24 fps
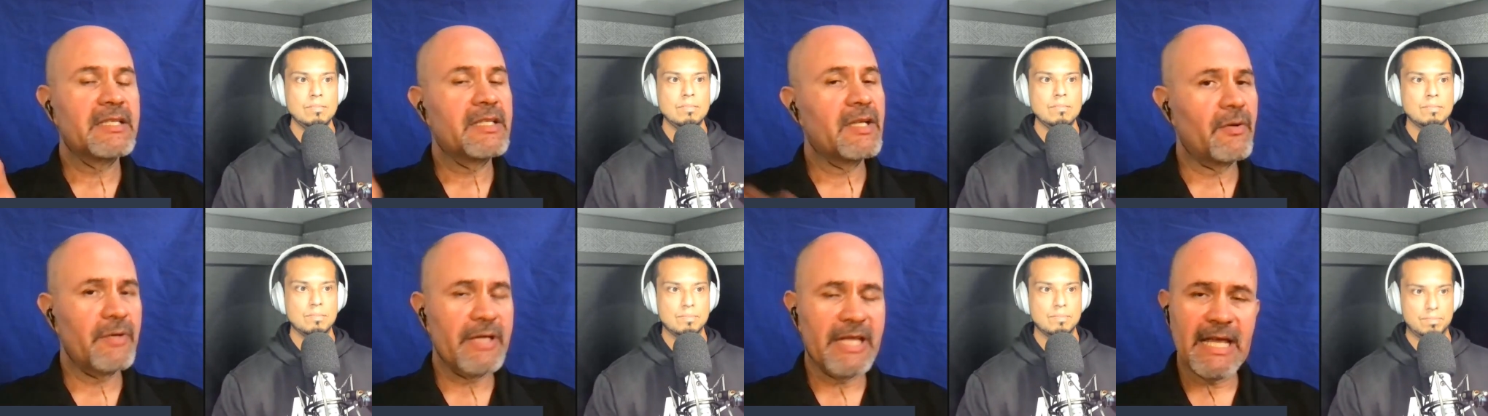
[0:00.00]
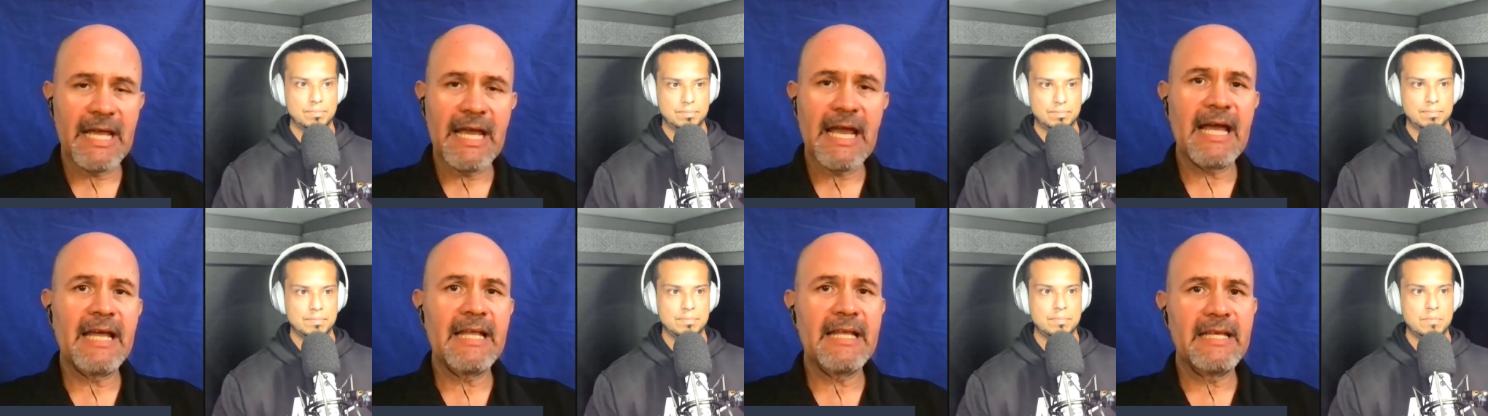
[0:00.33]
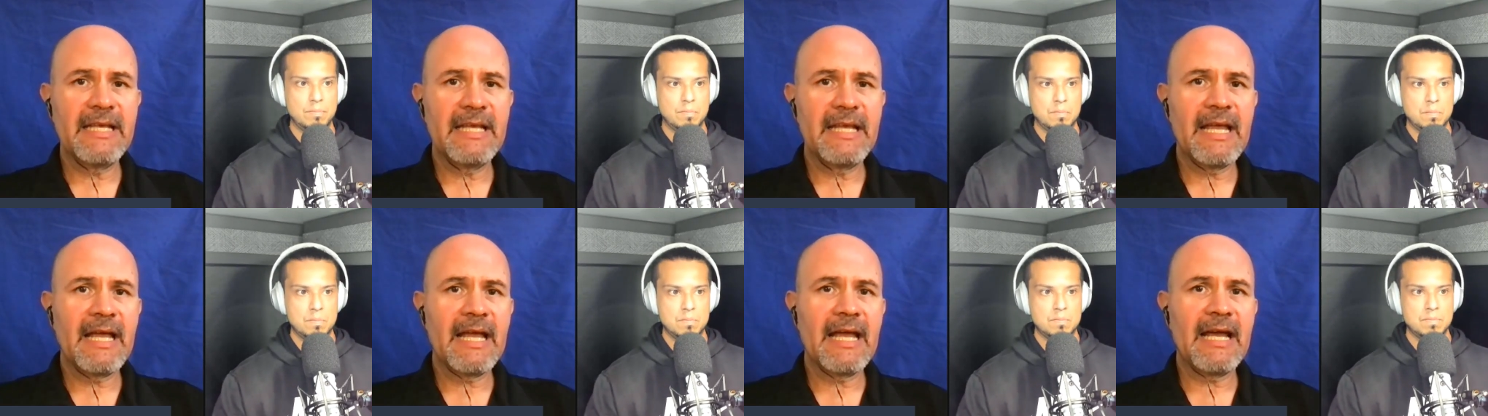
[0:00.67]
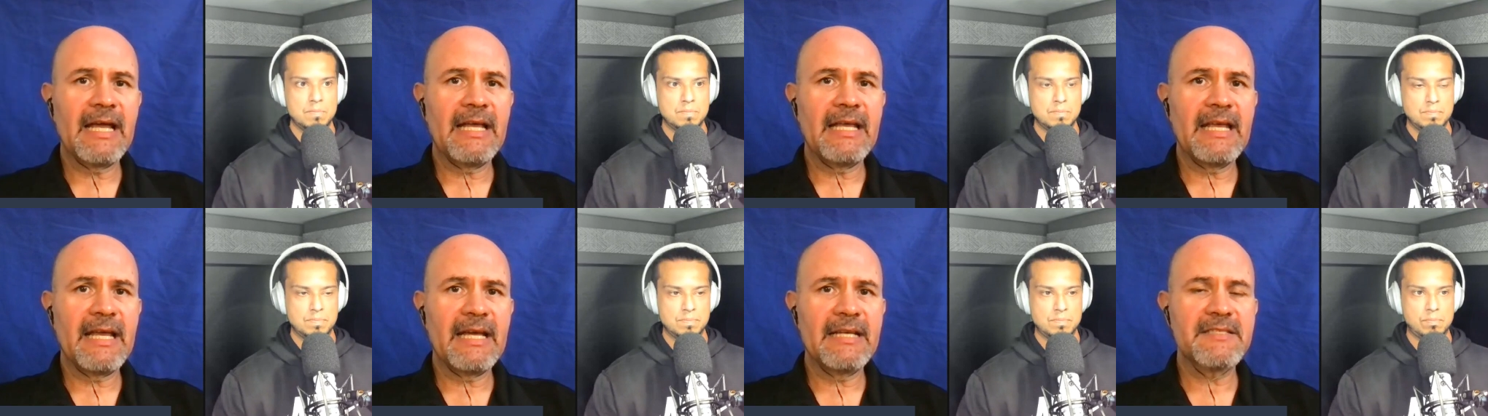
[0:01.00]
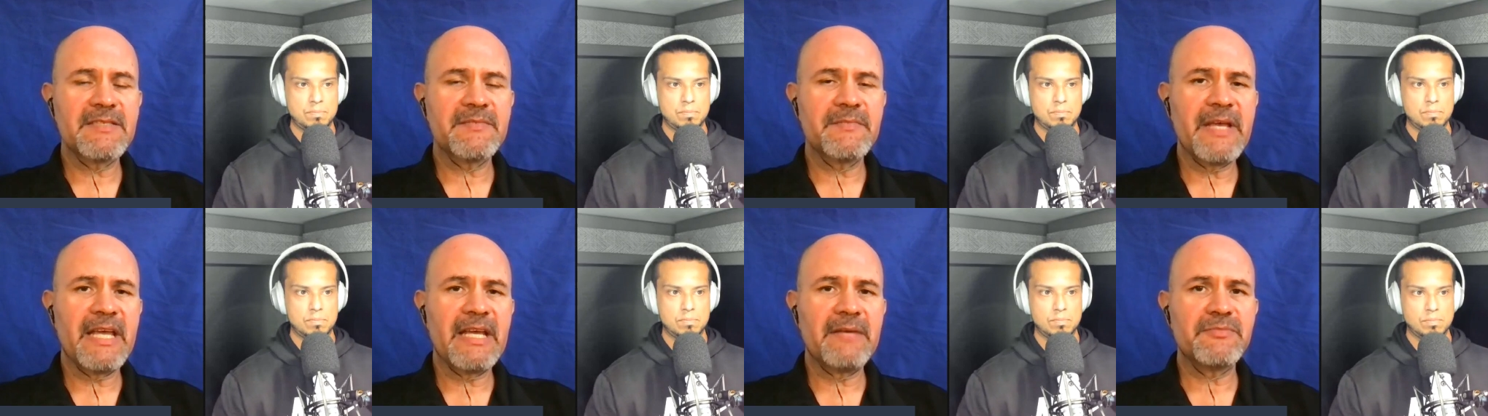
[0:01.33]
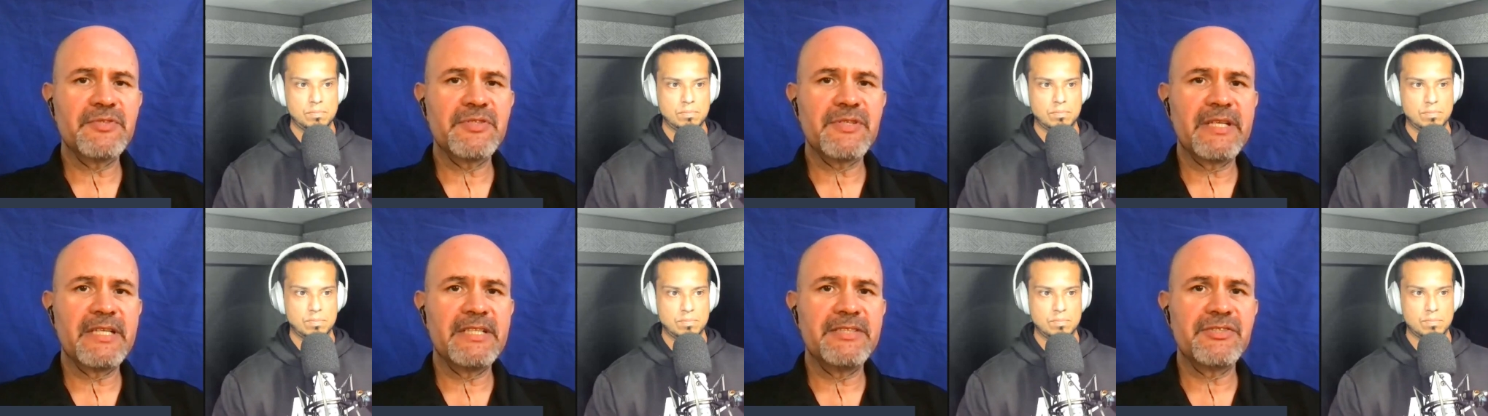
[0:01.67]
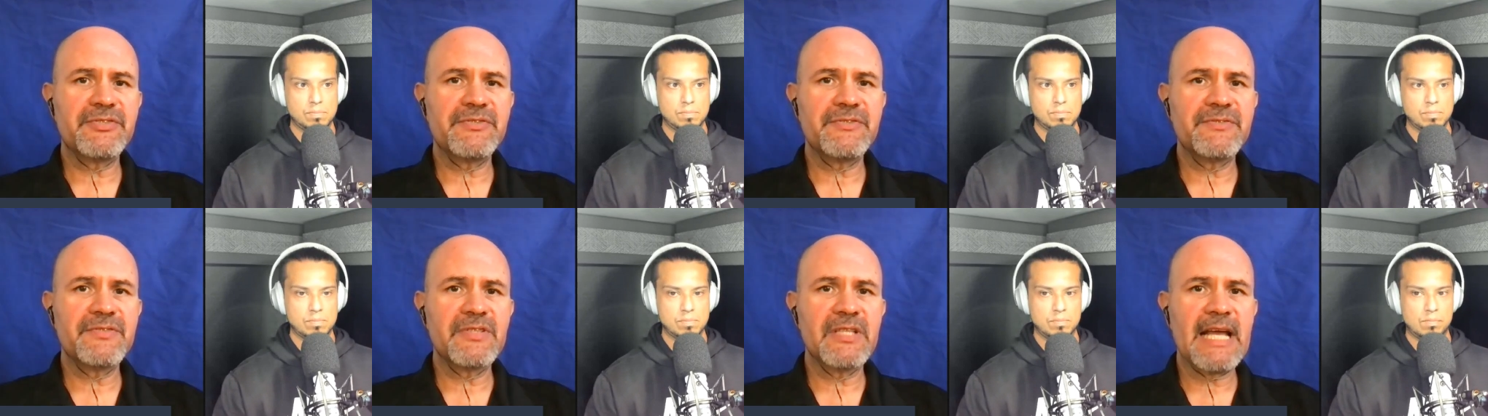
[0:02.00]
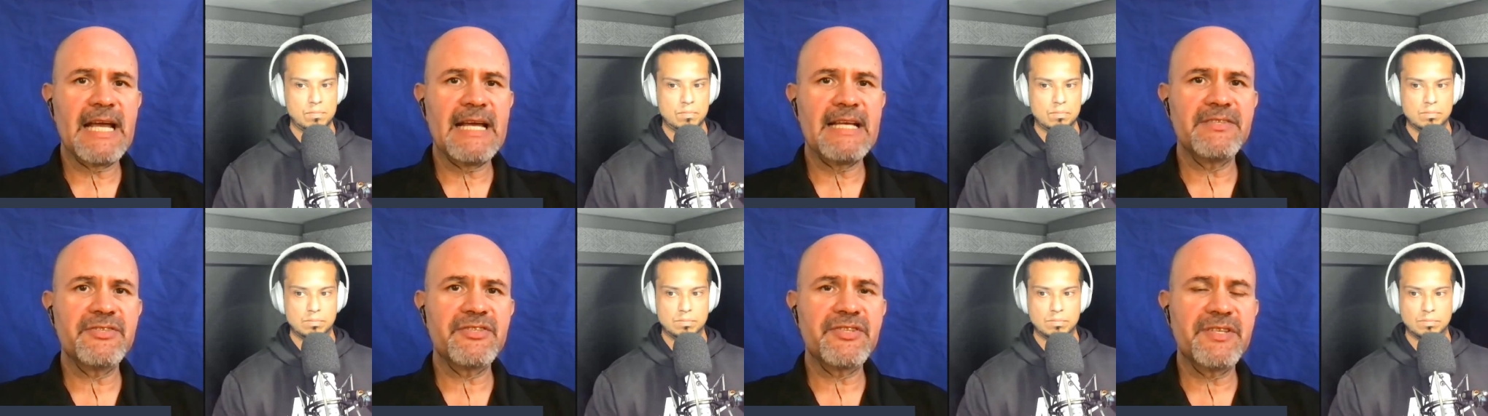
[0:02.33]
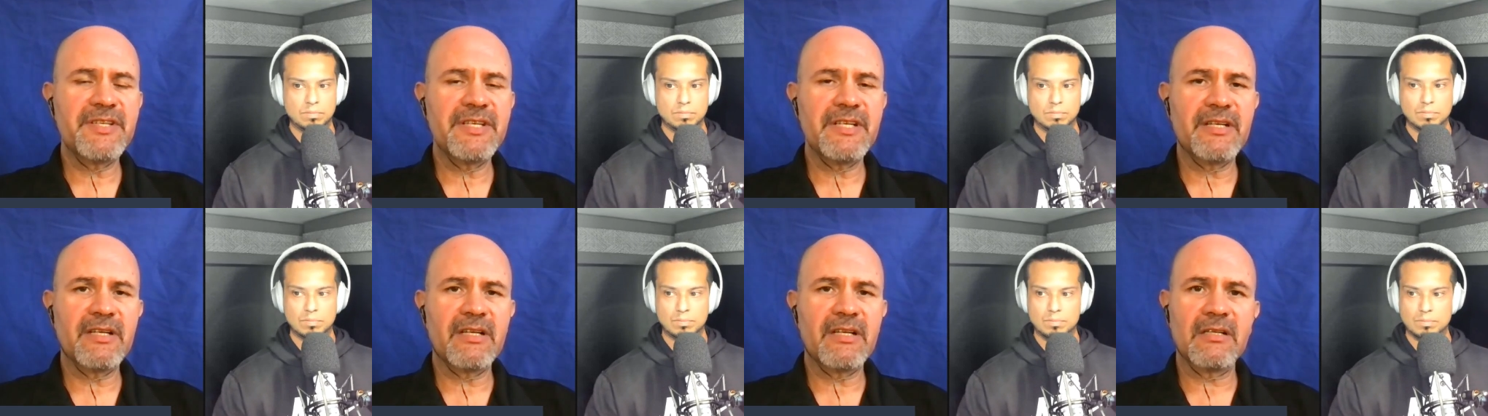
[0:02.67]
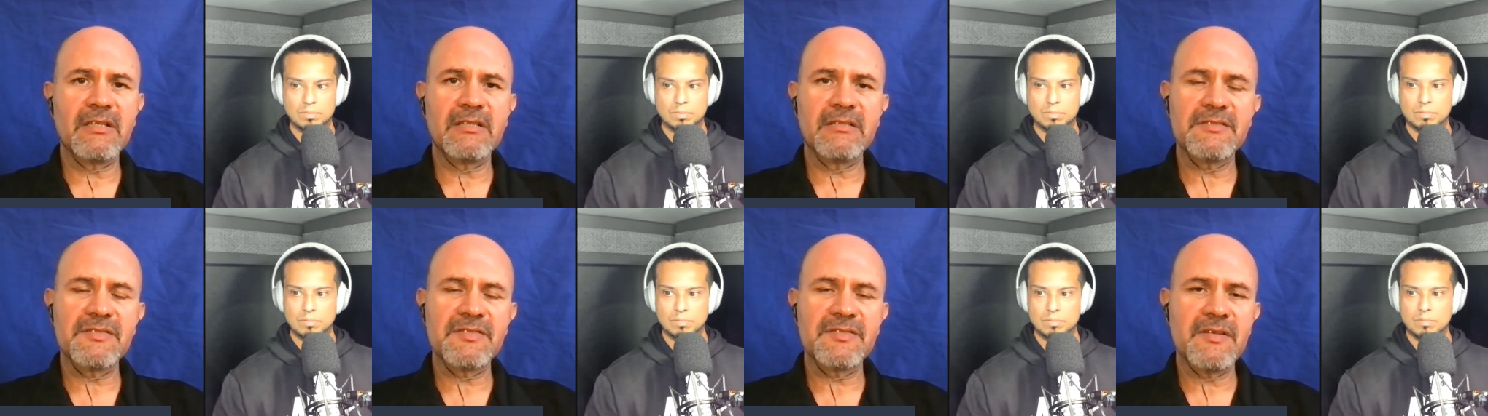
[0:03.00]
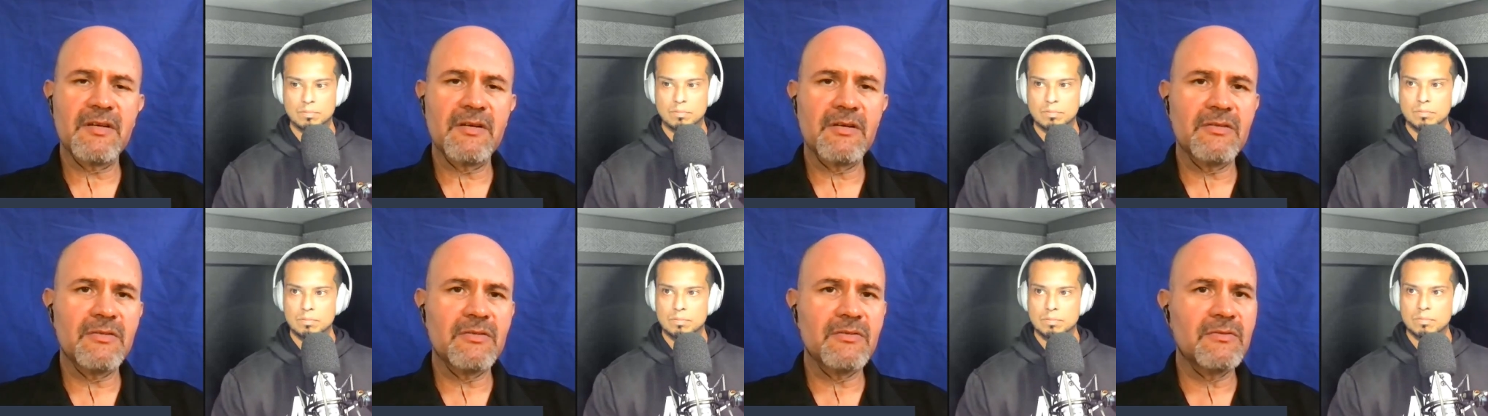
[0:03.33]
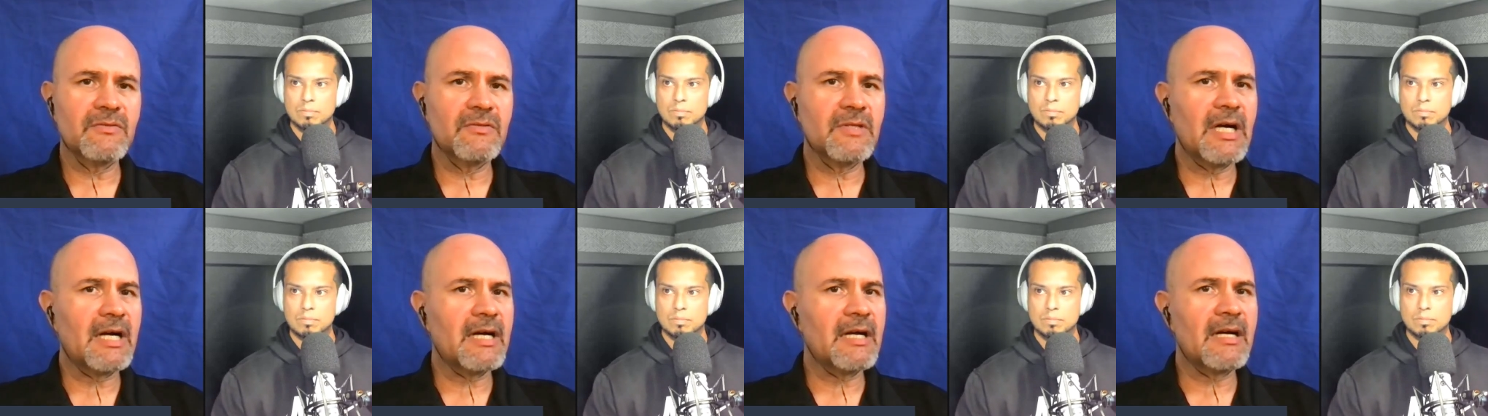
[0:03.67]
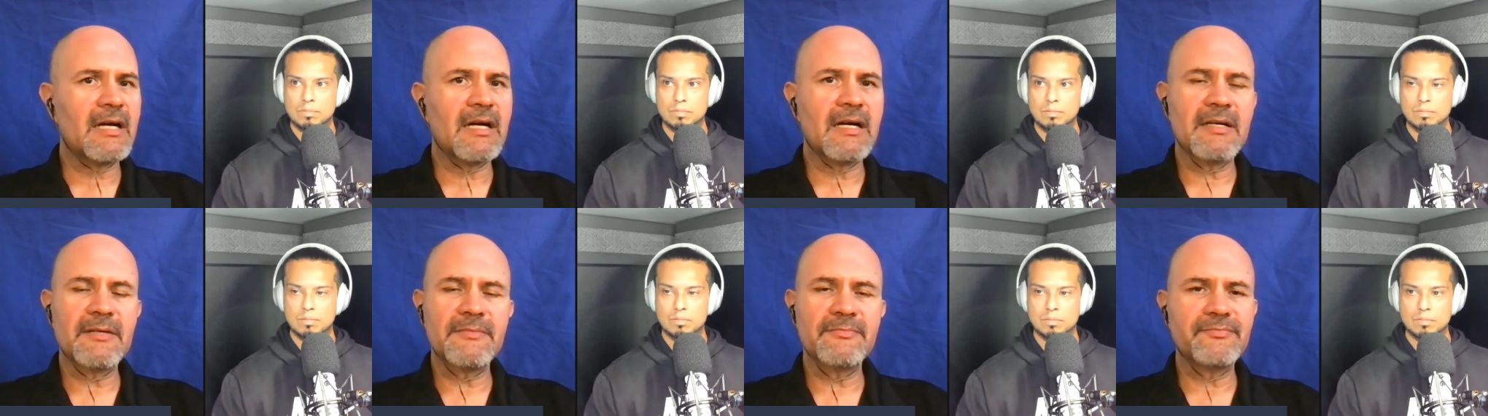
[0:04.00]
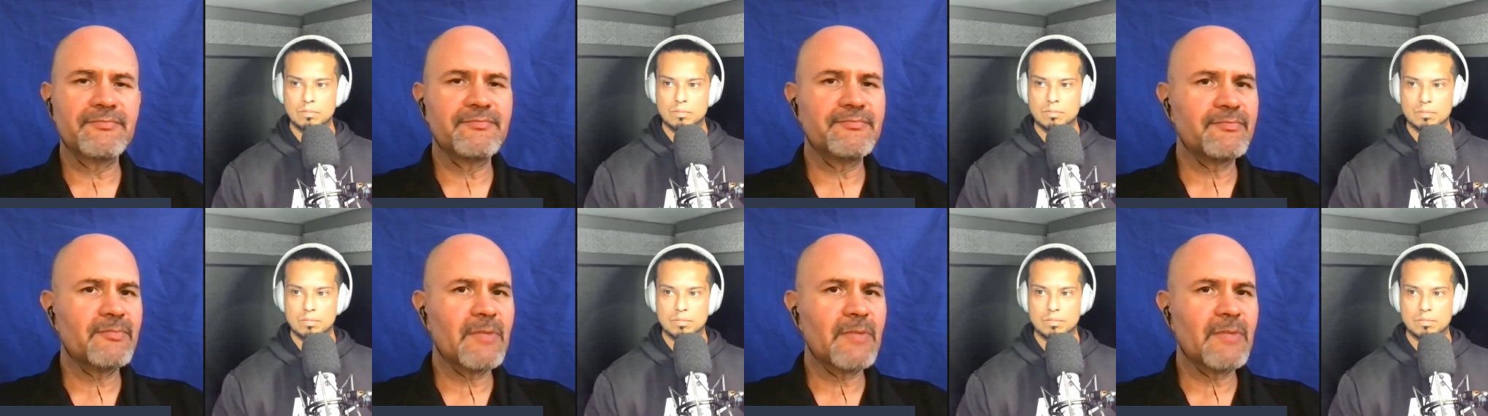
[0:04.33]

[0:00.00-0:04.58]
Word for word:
Speaker 1: You know, he had he he had some hamstring issues last year, so um,